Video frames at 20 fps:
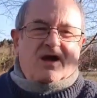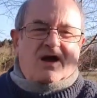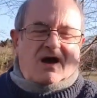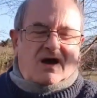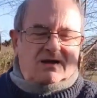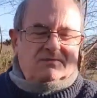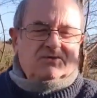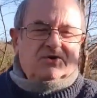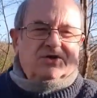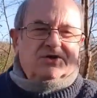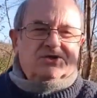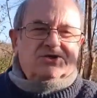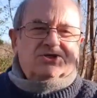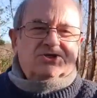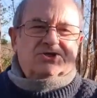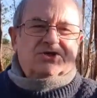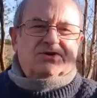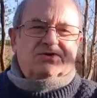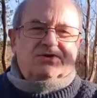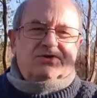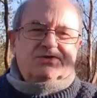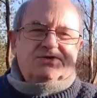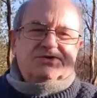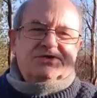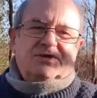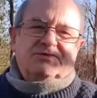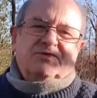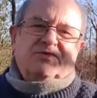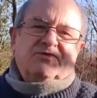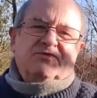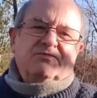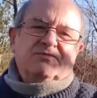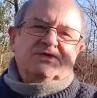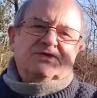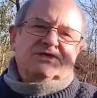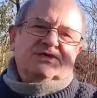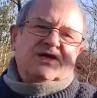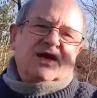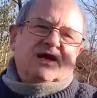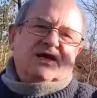I'm going to show you some of the
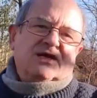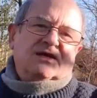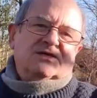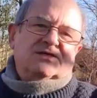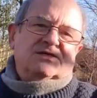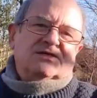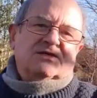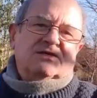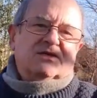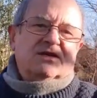mistakes